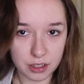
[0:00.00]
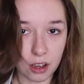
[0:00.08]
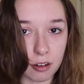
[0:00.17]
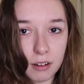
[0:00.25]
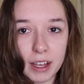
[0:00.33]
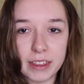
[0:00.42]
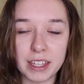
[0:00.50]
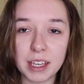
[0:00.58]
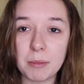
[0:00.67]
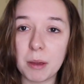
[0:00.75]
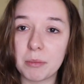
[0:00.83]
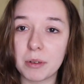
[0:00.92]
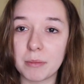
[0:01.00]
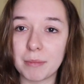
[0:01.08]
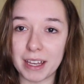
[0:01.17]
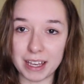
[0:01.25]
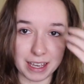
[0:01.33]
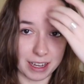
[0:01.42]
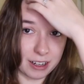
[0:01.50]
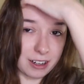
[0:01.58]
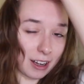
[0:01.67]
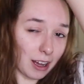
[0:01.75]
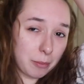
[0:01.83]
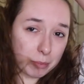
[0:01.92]
So I think I might put my hair
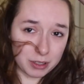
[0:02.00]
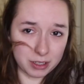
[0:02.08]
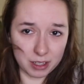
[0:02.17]
up or